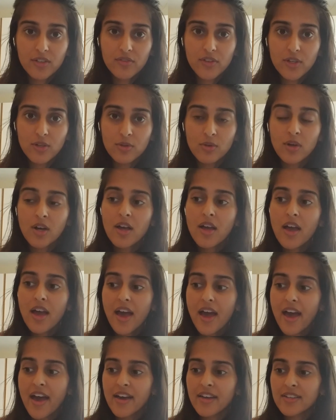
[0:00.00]
you.
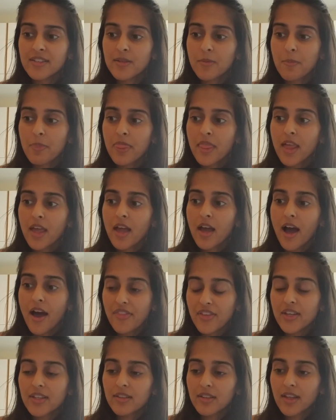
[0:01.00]
And I
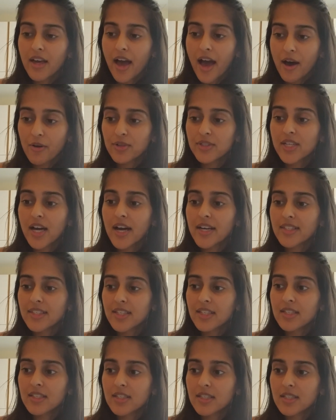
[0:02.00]
think how it ties
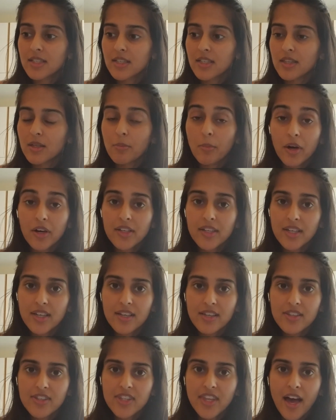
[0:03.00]
into the market
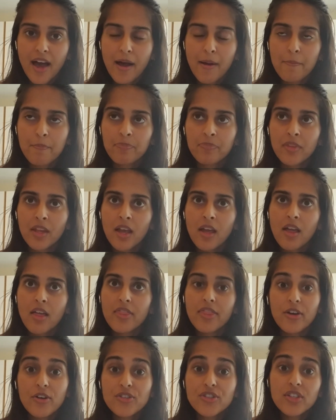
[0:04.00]
is that
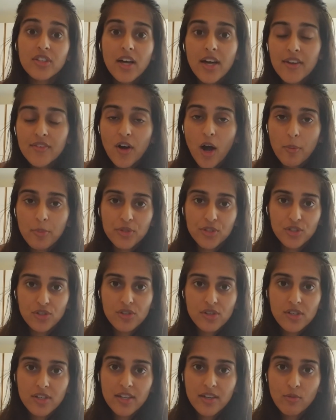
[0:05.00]
there's a lot of
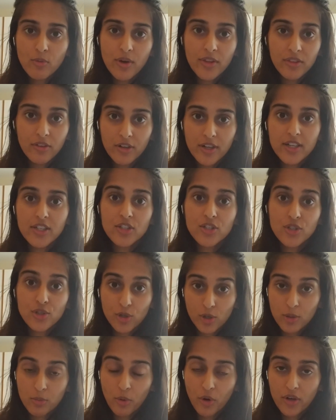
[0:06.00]
opportunity when there is
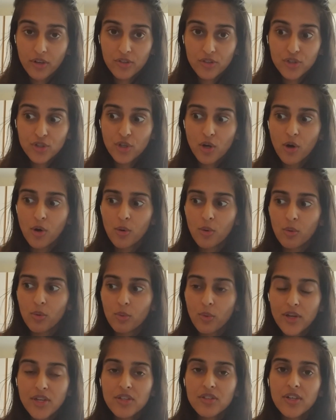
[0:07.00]
turmoil. So
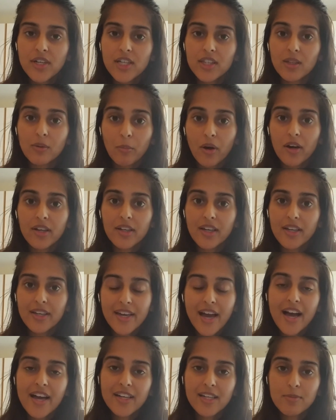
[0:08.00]
when you look at the market,
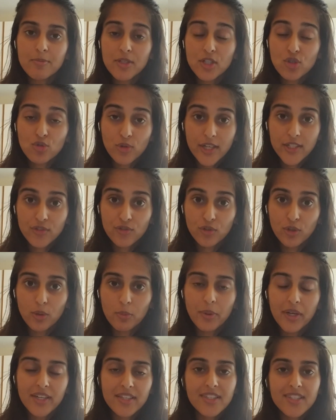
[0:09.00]
yeah, it can be stressful,
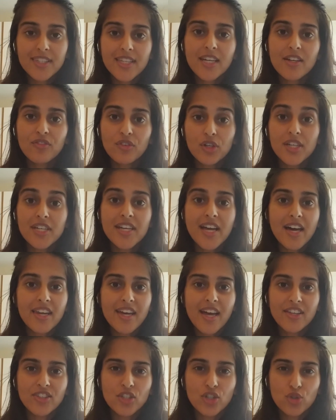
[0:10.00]
but instead of looking at
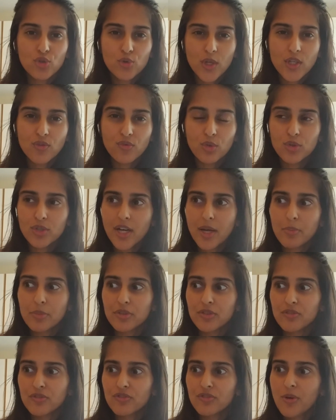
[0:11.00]
it as a stressful type
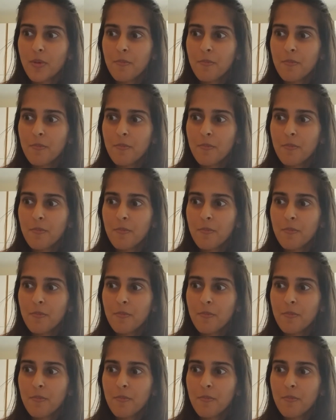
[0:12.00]
of